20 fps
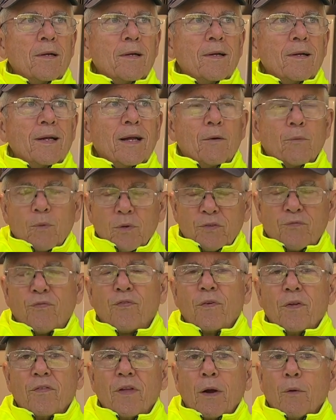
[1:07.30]
they
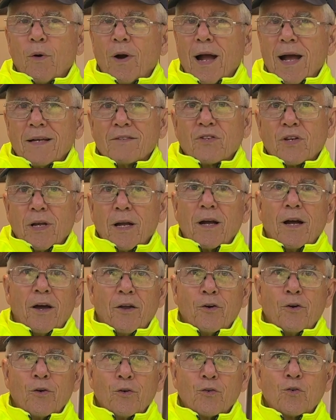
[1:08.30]
were asking
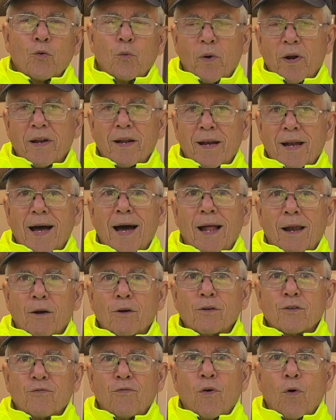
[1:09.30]

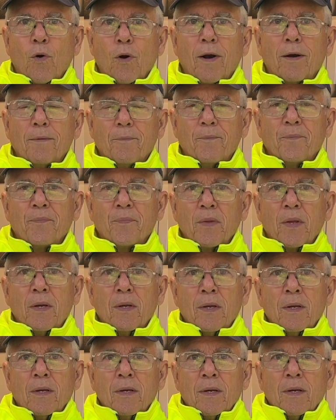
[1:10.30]
$120 for it.
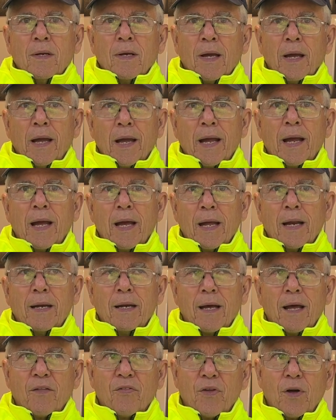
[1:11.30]
And
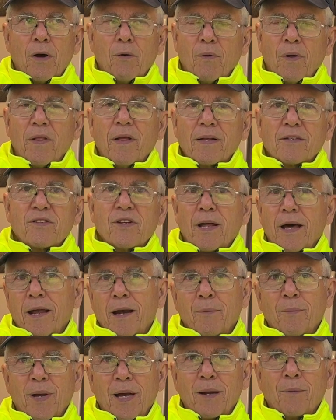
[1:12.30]
I thought, well, that's not
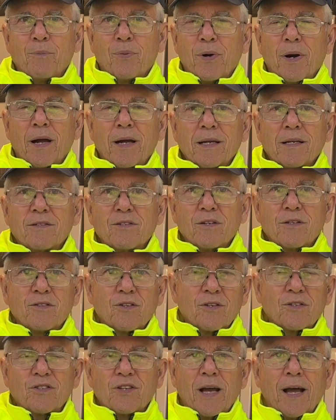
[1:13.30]
a bad price. It's
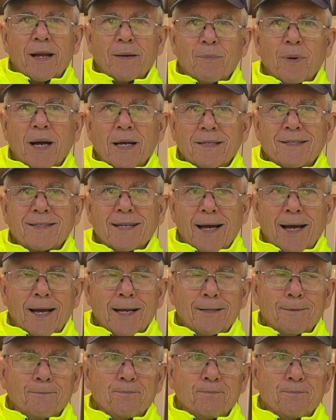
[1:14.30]
a side-by-side.